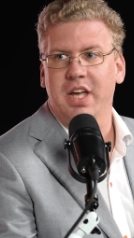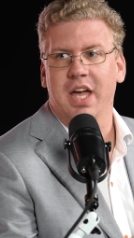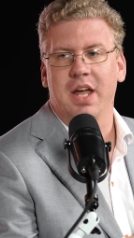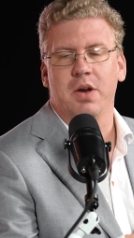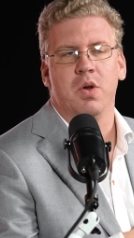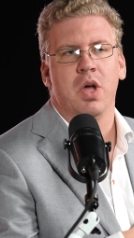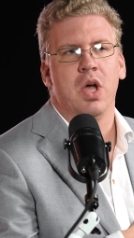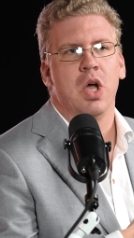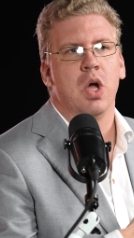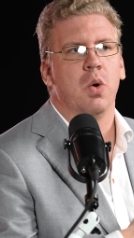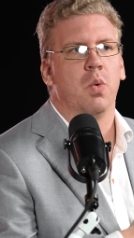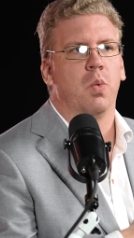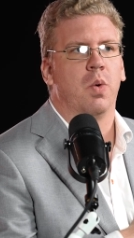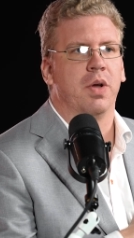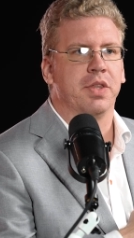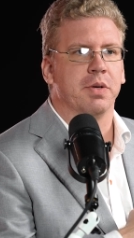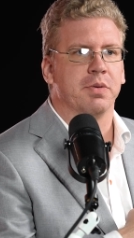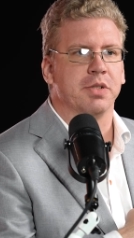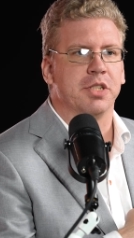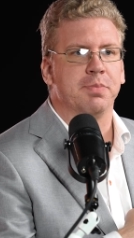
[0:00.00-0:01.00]
at
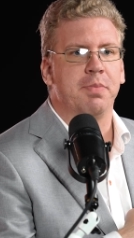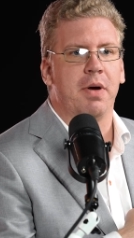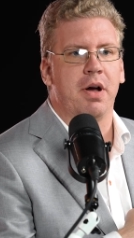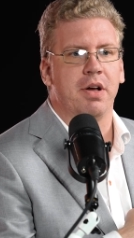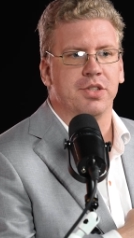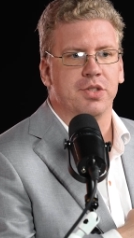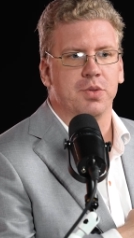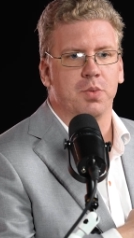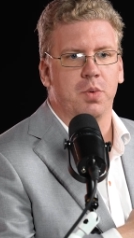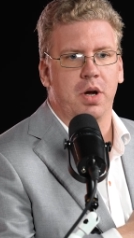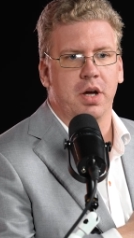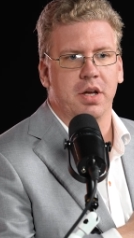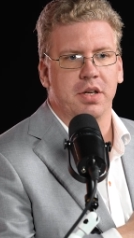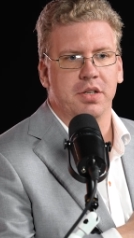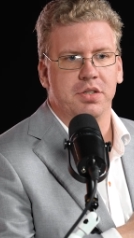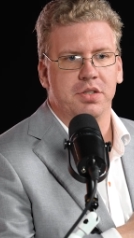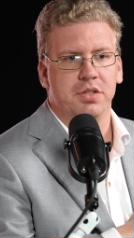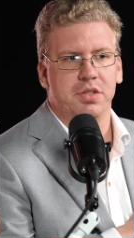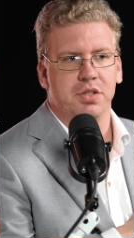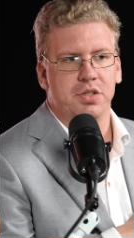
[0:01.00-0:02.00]
what the response
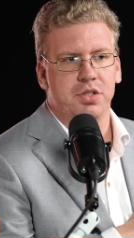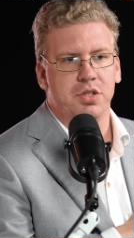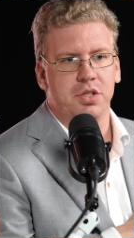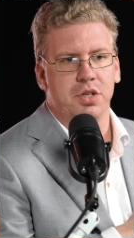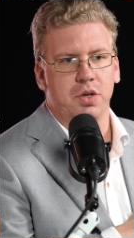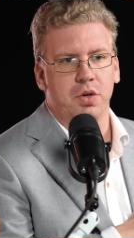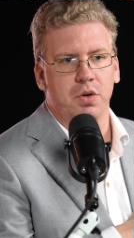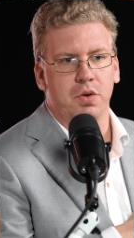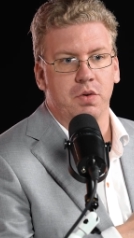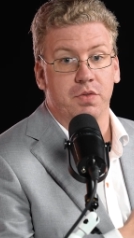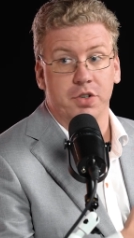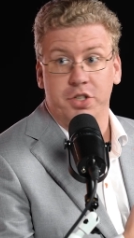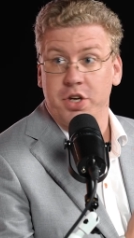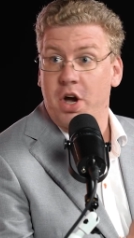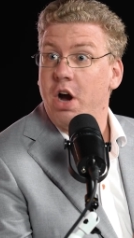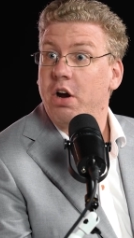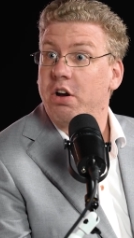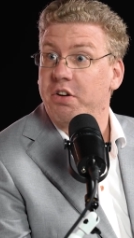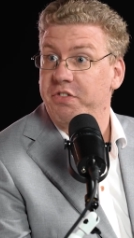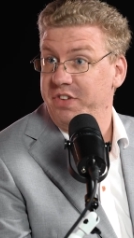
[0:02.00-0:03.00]
was to
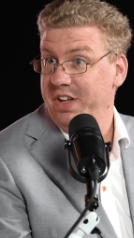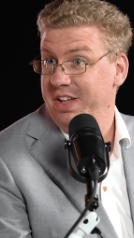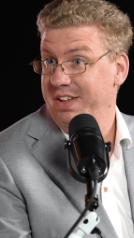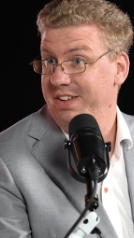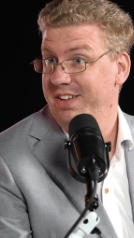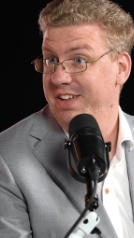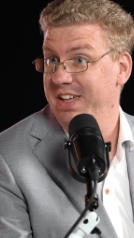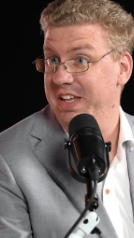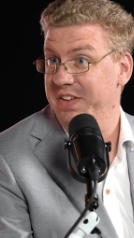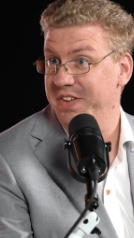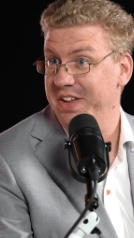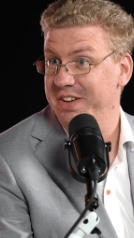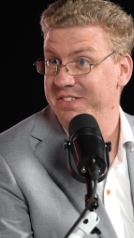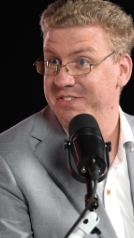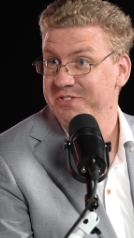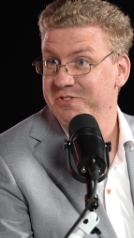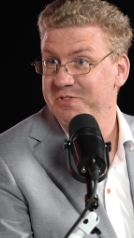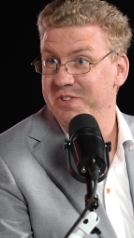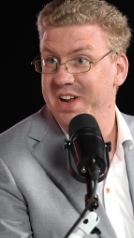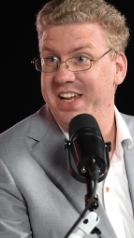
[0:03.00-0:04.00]
photography, even,
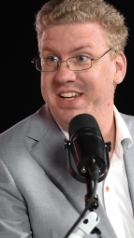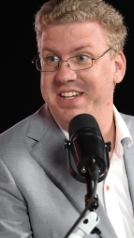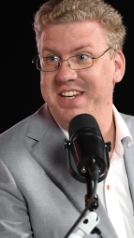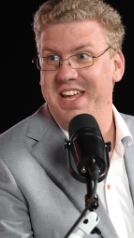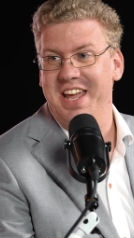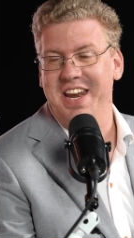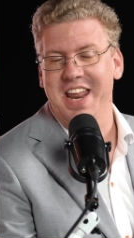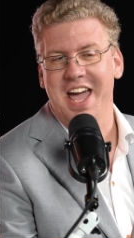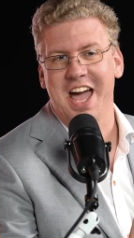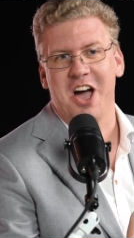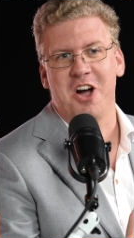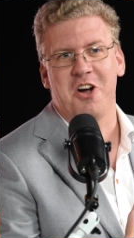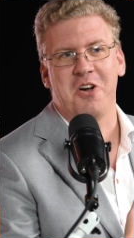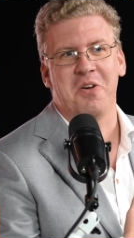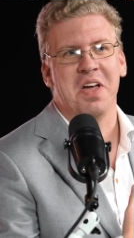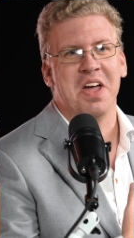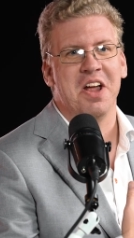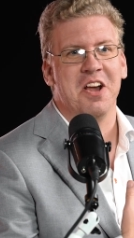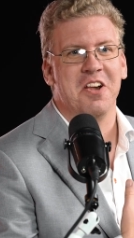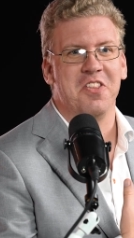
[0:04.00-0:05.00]
right, and
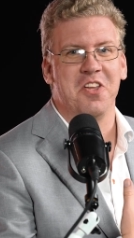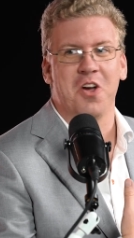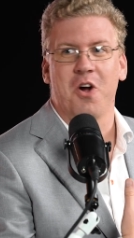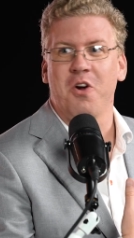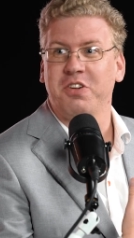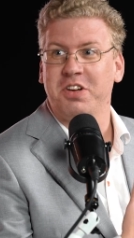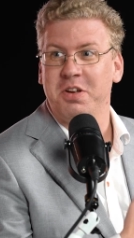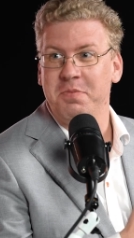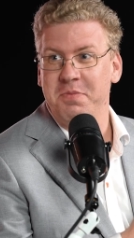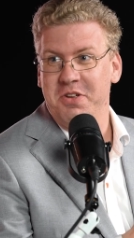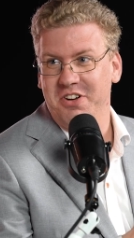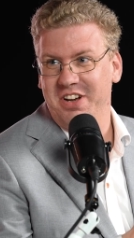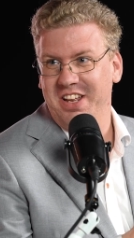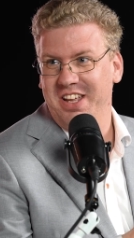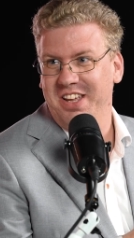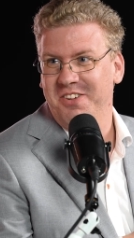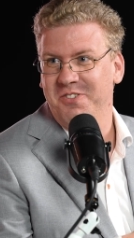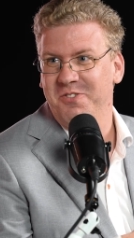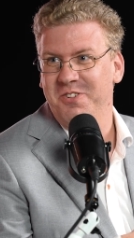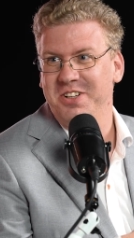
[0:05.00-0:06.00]
how the art
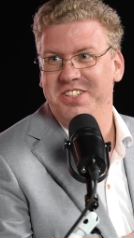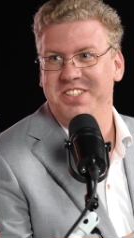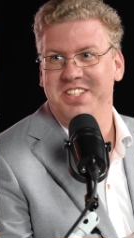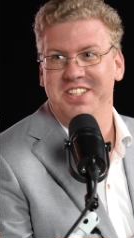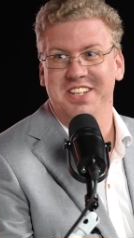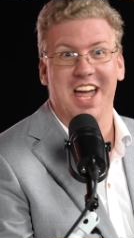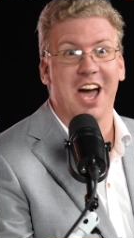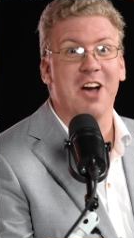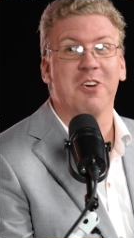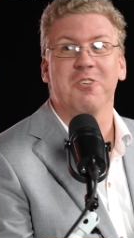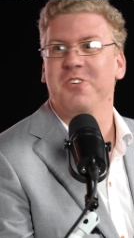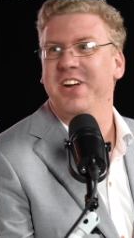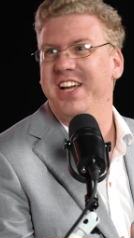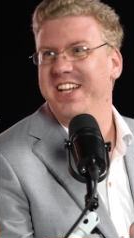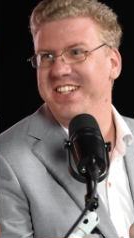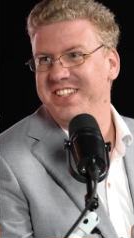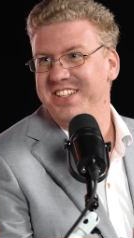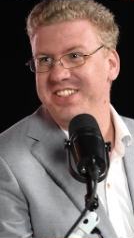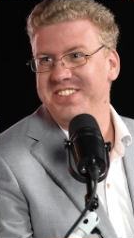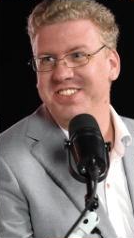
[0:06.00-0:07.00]
community was in
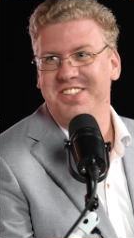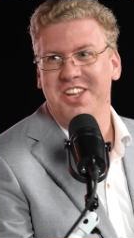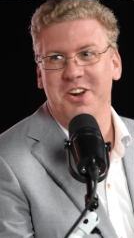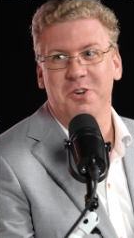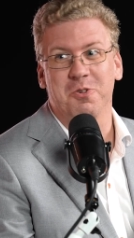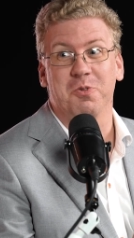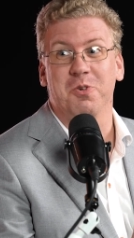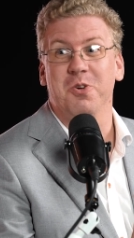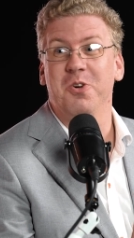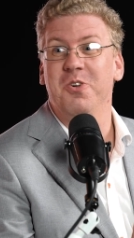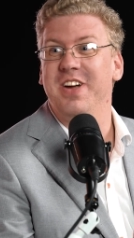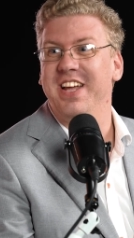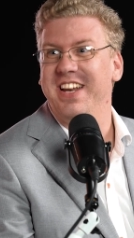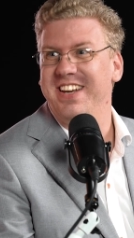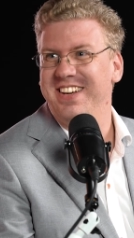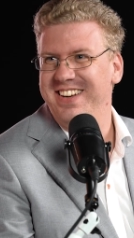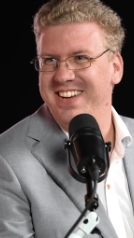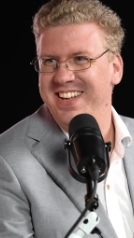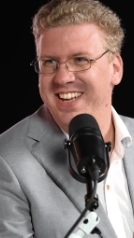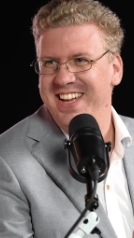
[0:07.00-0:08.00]
outrage. This is going to
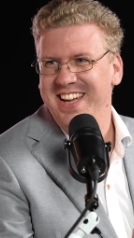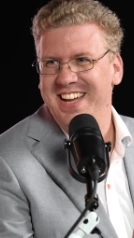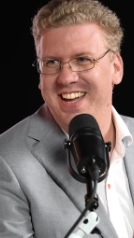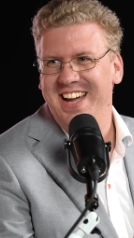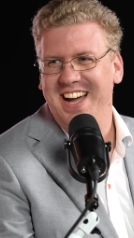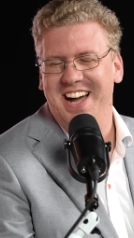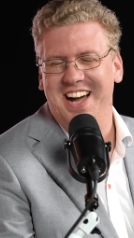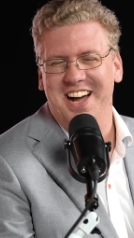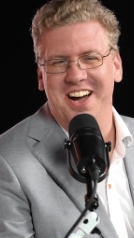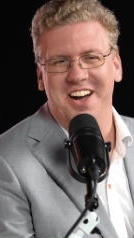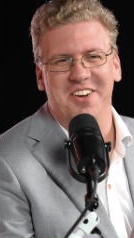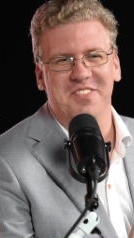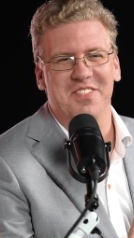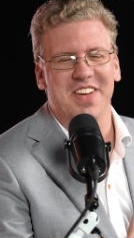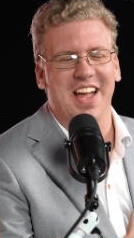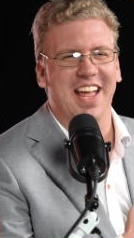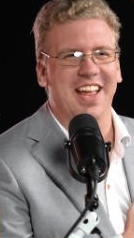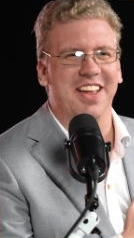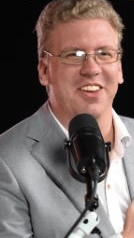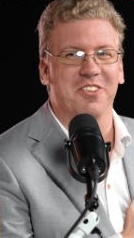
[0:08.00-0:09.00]
ruin,
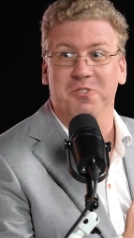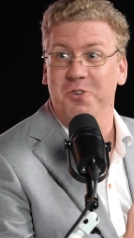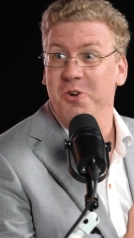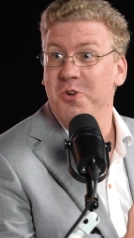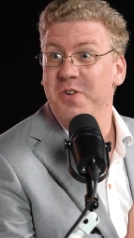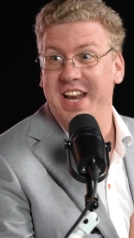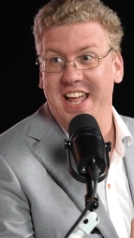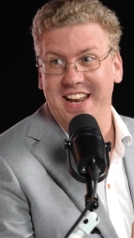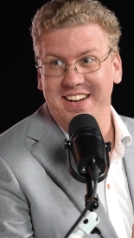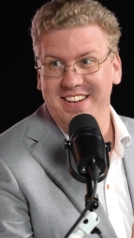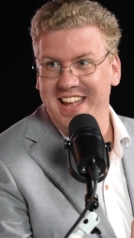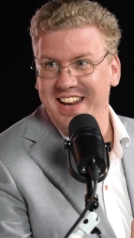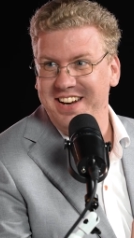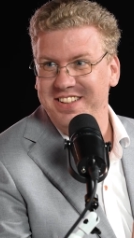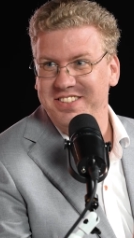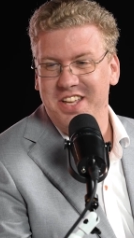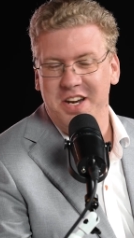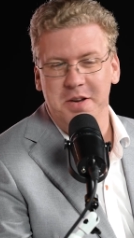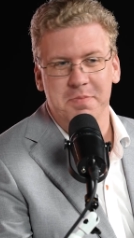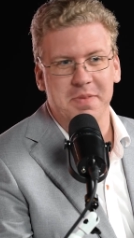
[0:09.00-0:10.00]
you ruin it, and
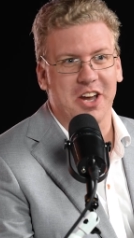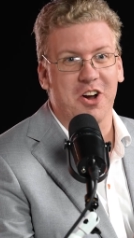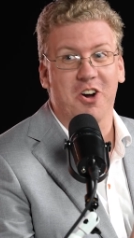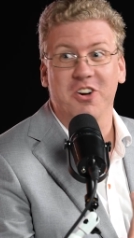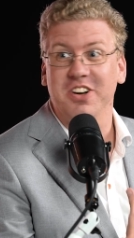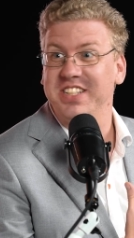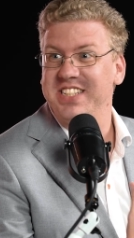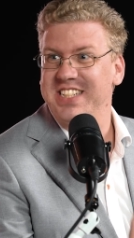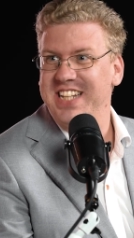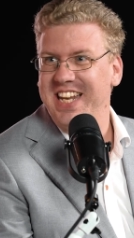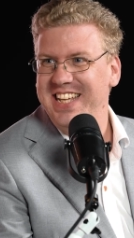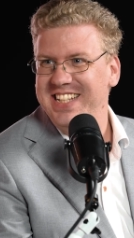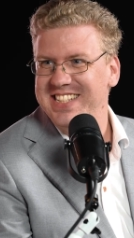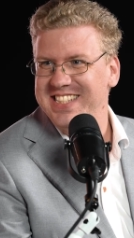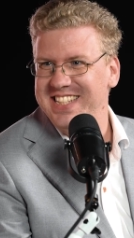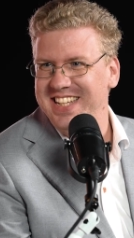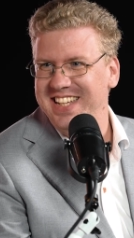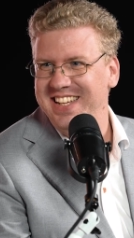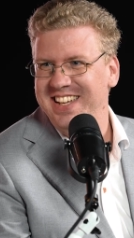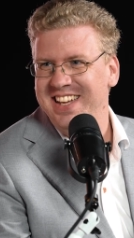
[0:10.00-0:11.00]
it's going to make artists
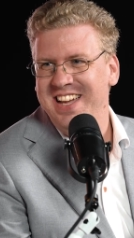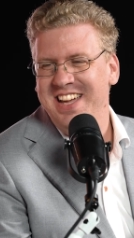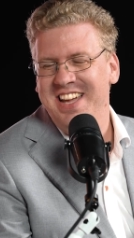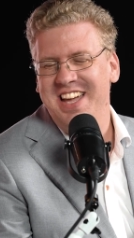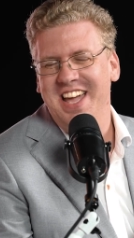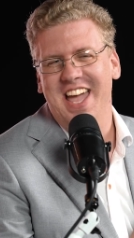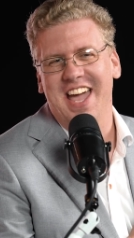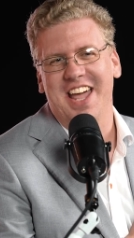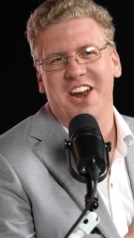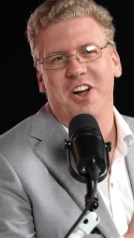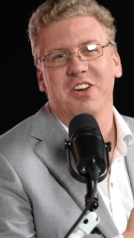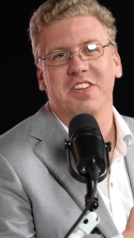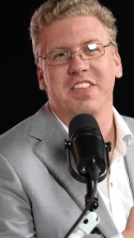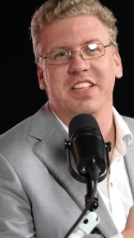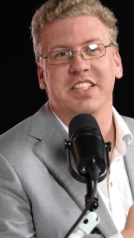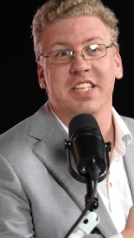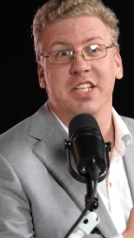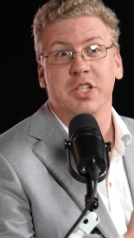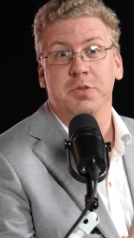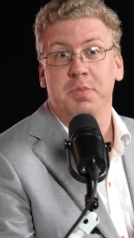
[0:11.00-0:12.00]
lazy, and all of
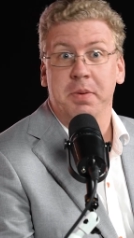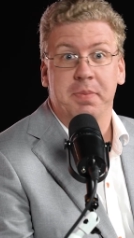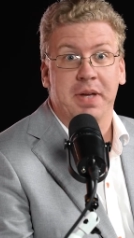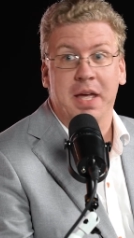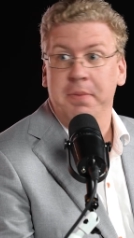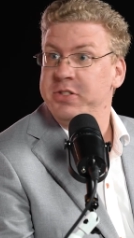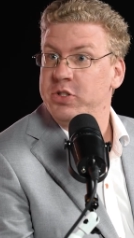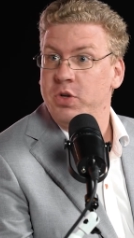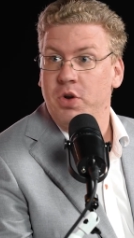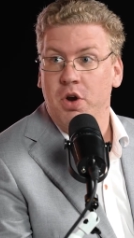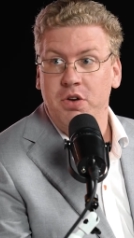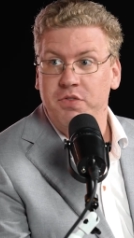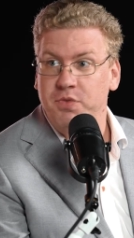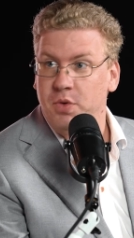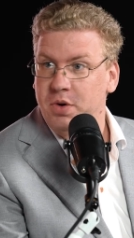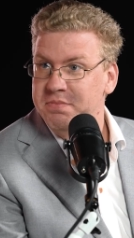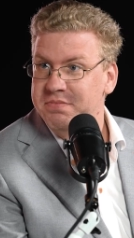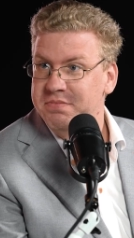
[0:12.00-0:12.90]
these things. But it became its own art form,